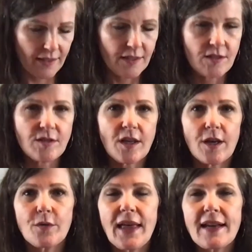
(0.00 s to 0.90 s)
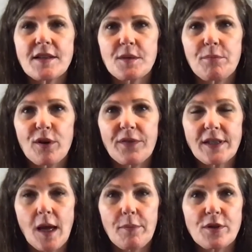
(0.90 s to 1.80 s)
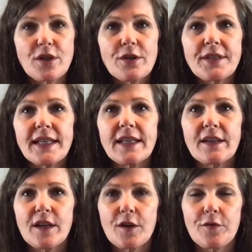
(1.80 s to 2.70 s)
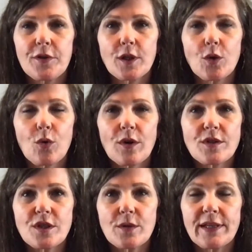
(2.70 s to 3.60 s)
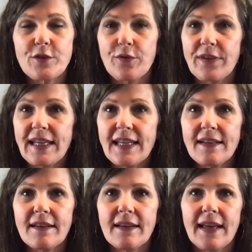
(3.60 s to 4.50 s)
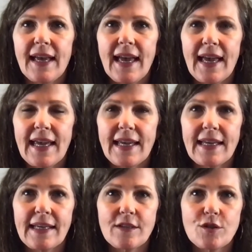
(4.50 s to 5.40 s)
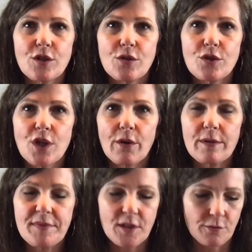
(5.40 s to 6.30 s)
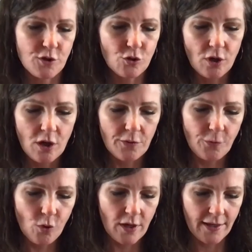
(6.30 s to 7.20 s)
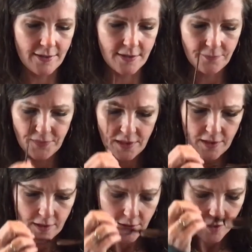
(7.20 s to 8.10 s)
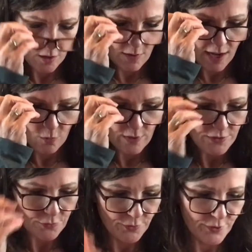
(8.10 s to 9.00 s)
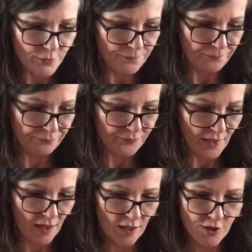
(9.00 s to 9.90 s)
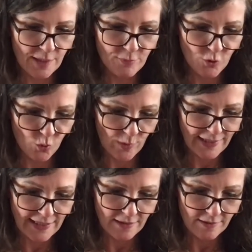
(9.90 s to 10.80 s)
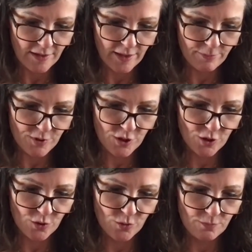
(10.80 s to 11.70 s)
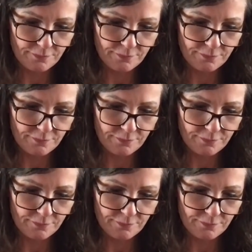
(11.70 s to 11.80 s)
So that is a perfect opportunity for the Lord to intervene and to show himself strong for us. So I went through chapter 20 up to